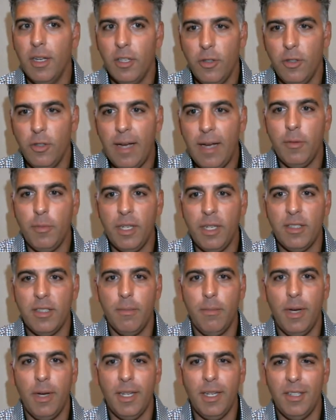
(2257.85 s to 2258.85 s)
You have to
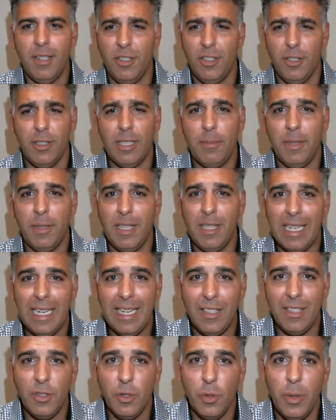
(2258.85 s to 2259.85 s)
press the button. She looked at me like
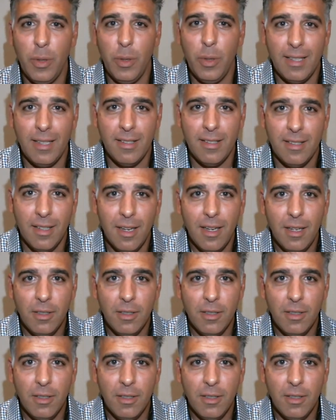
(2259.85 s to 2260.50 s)
I had two heads.